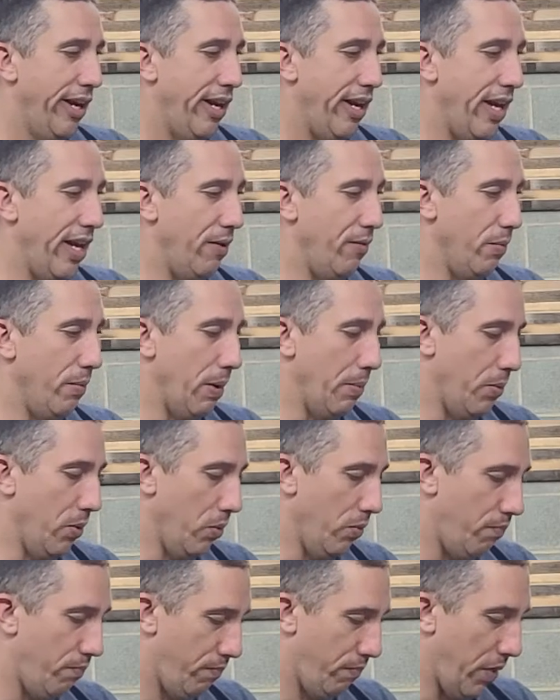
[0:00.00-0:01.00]
And remember,
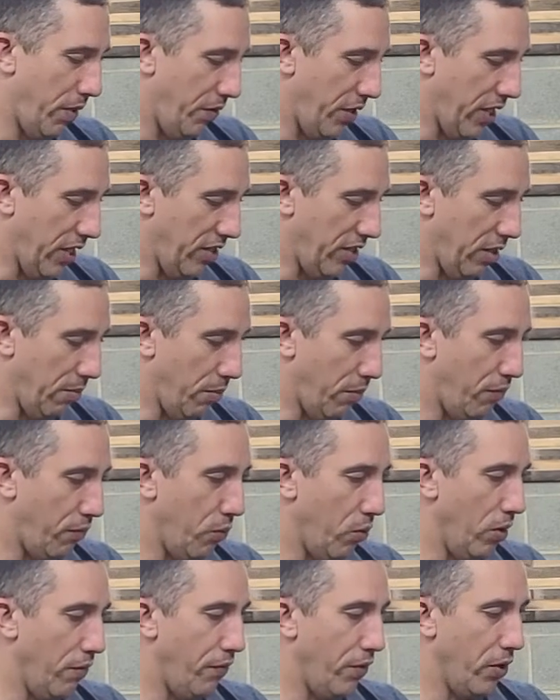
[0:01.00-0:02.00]
I think I said it
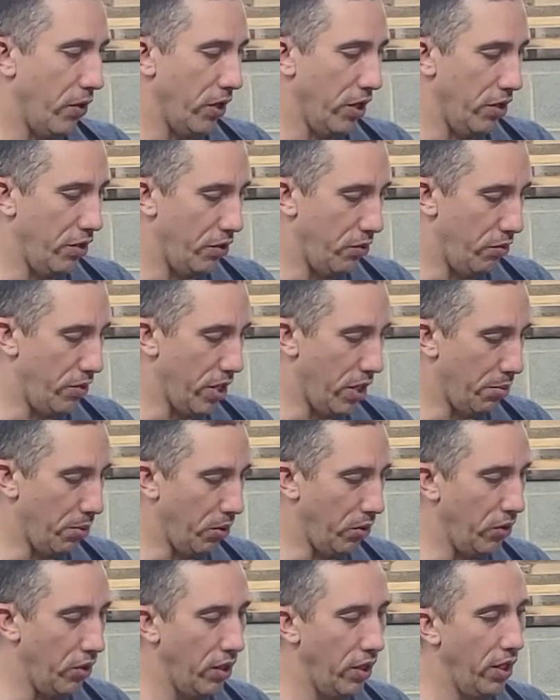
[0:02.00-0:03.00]
before, if you're going to do double,